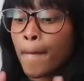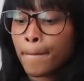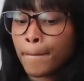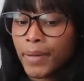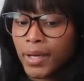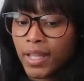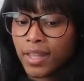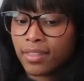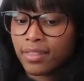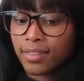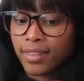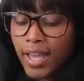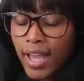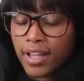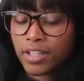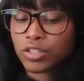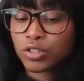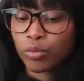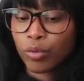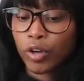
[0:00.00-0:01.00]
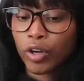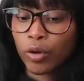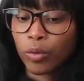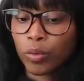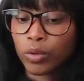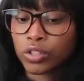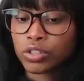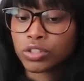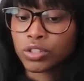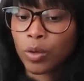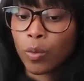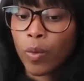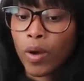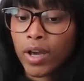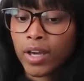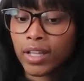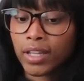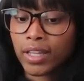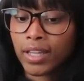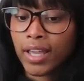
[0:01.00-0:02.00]
But that sweater was so
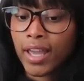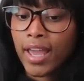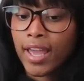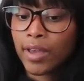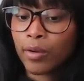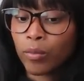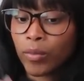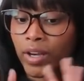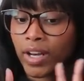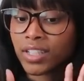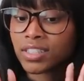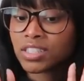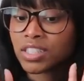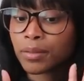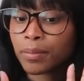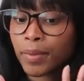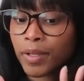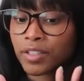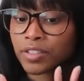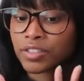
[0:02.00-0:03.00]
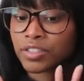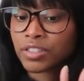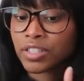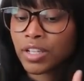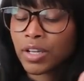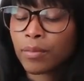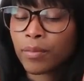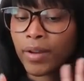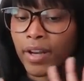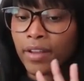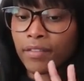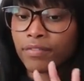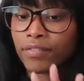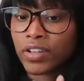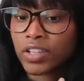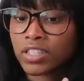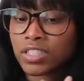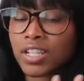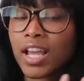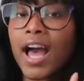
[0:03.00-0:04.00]
ugly, and when I took pictures in it, when I
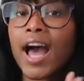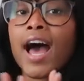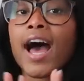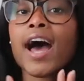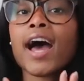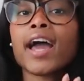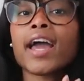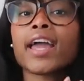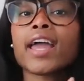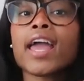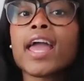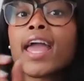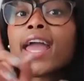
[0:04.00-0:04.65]
finished it, I